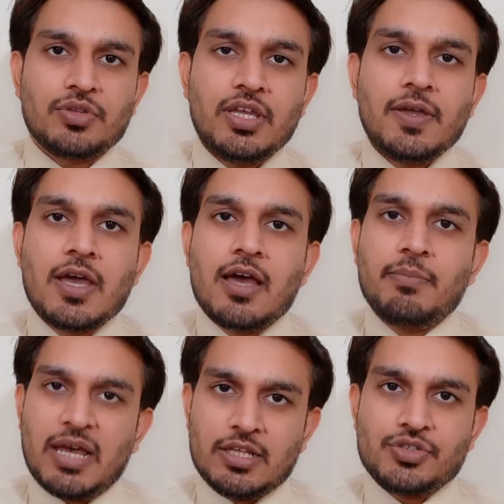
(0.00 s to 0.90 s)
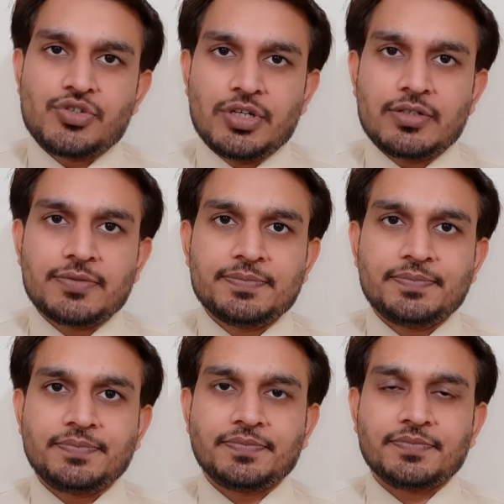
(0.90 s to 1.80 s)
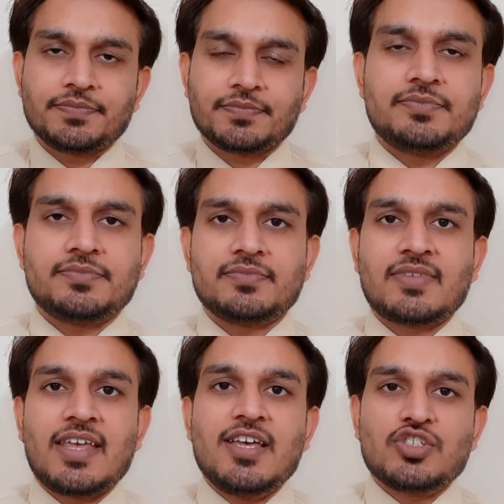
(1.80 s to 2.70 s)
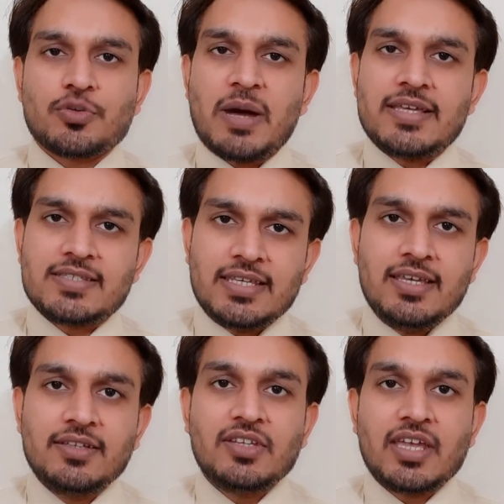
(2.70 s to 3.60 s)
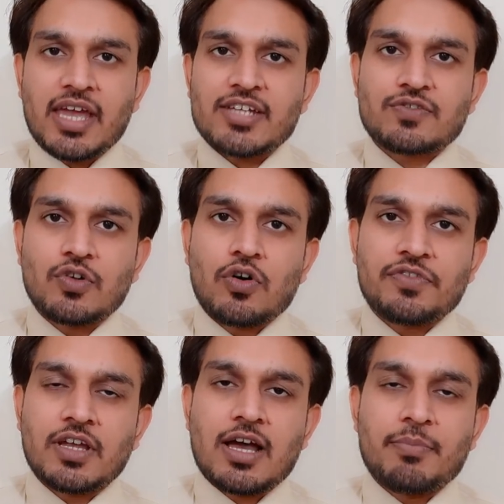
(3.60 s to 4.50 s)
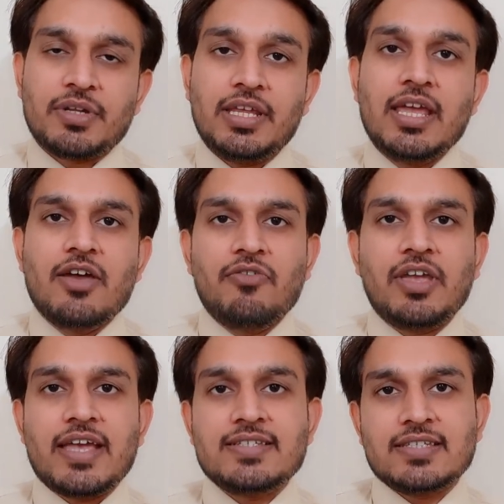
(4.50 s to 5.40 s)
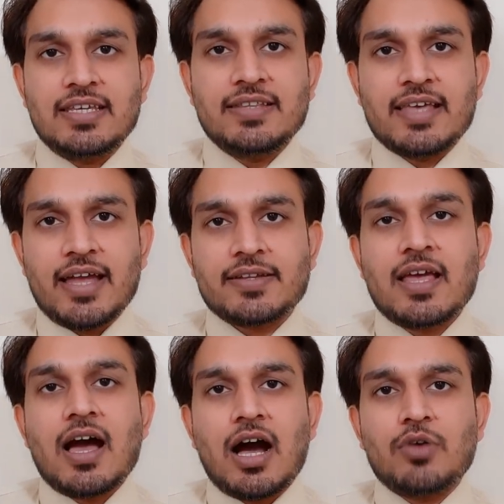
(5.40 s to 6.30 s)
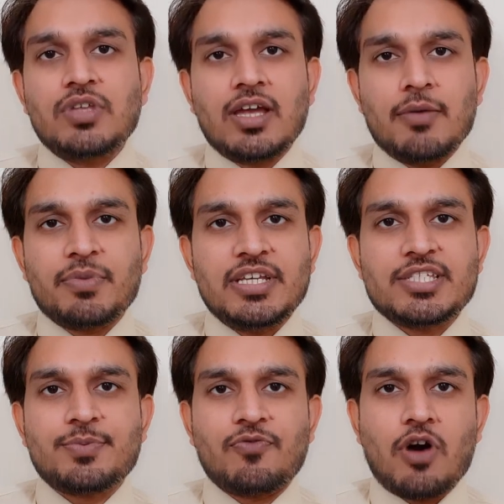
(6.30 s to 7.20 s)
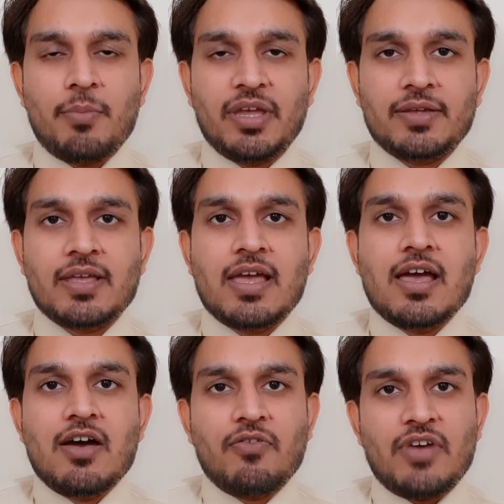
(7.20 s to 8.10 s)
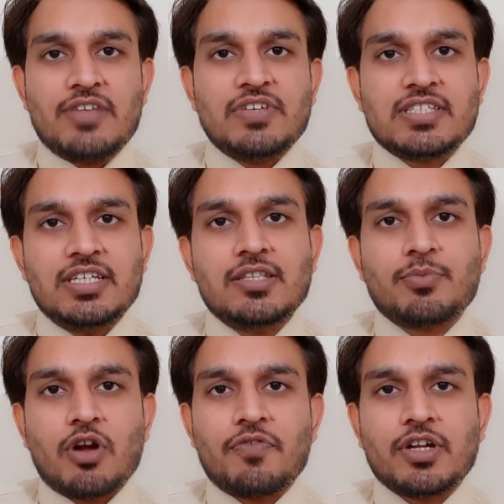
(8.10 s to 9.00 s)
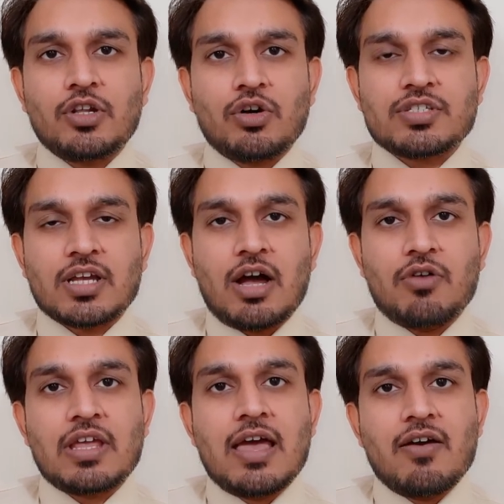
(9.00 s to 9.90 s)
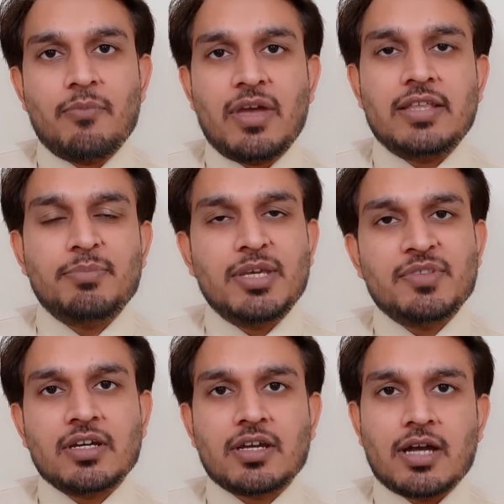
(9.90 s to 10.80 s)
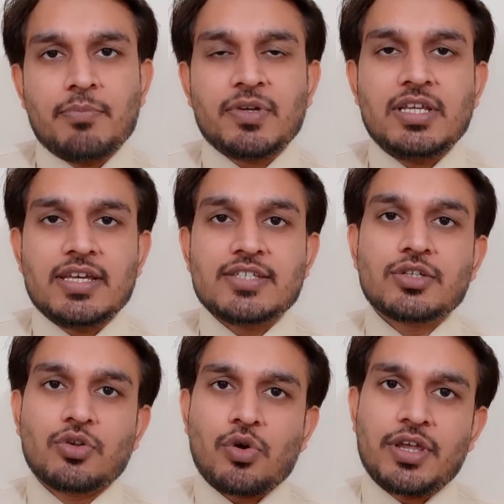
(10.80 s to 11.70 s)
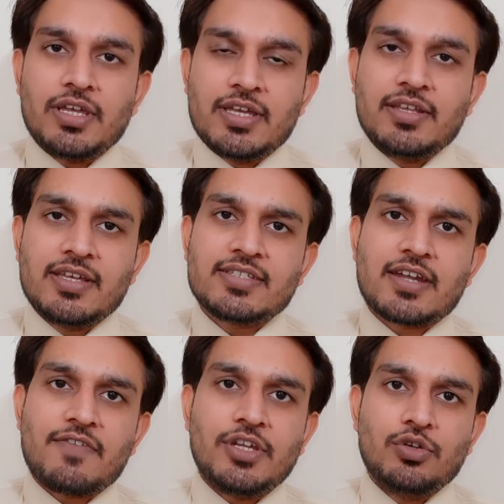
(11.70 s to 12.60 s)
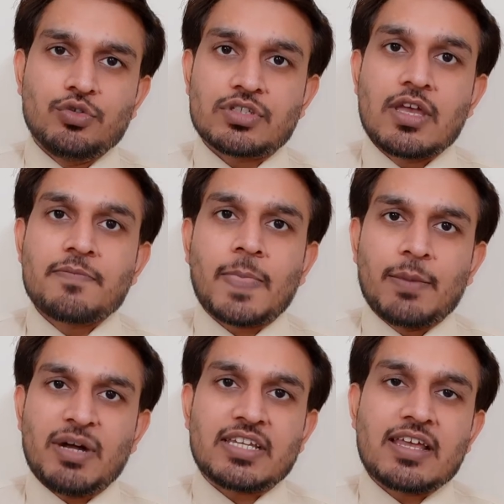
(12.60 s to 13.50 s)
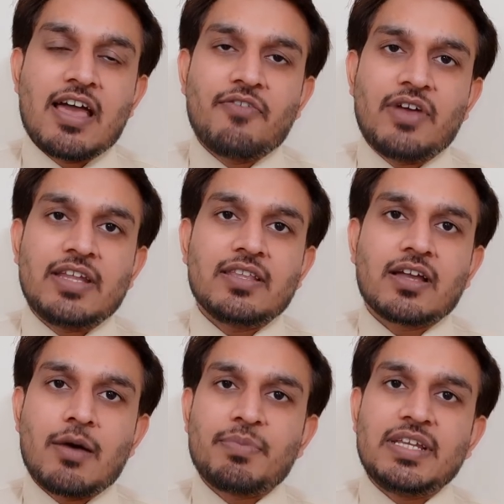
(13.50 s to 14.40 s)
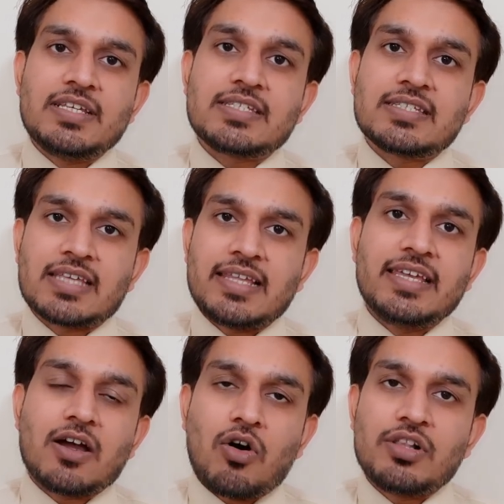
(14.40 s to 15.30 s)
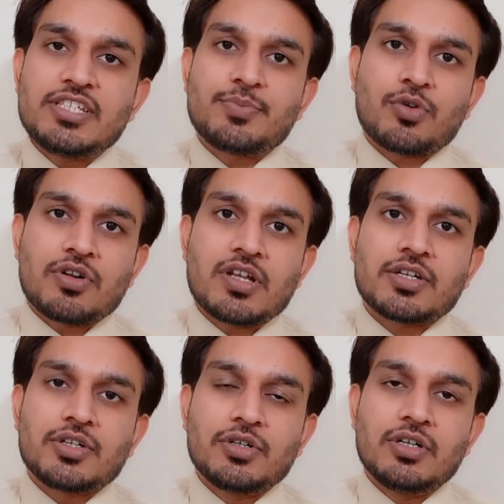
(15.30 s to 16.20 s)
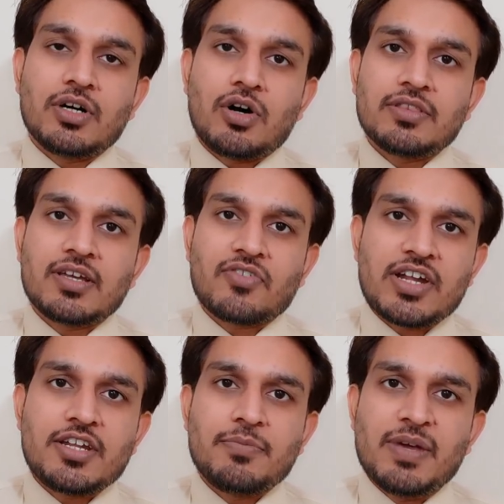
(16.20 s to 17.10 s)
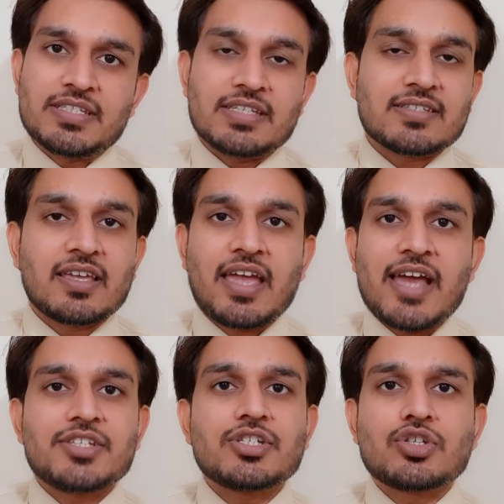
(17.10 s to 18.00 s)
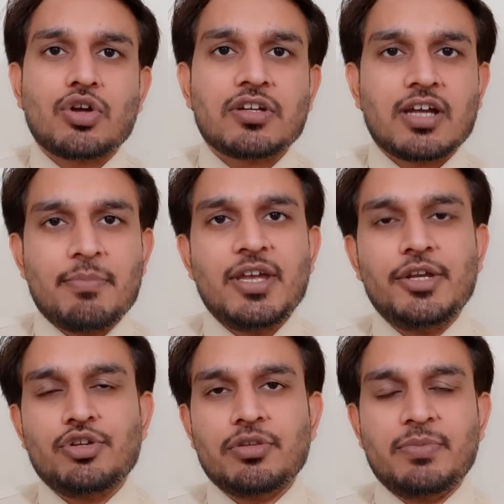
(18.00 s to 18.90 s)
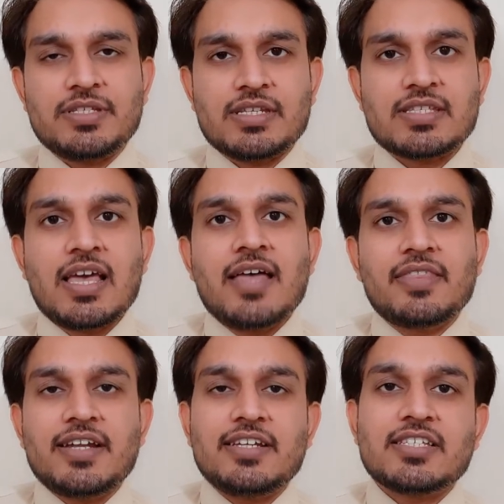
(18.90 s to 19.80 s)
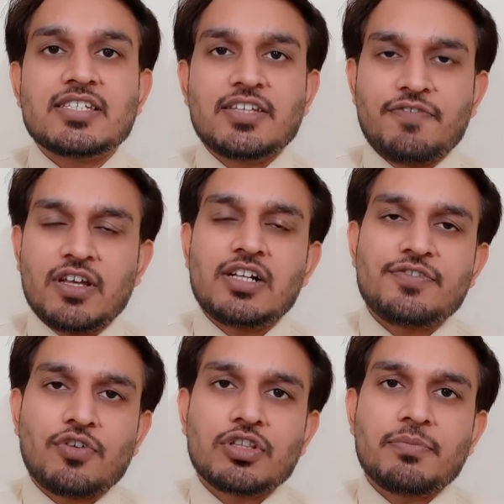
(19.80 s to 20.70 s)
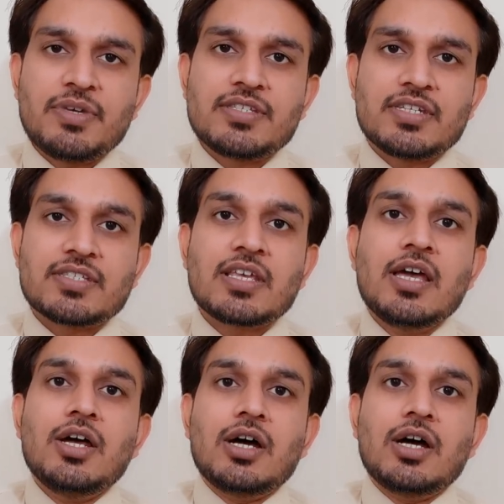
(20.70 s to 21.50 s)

the balance sheet. So by seeing the cash flow of the company, we can see that how the company is performing. When we see the profit and loss account, maybe the company is growing in his revenues, but when the company is selling all its product on the credit basis, the cash is not coming into the business, then it is difficult for the business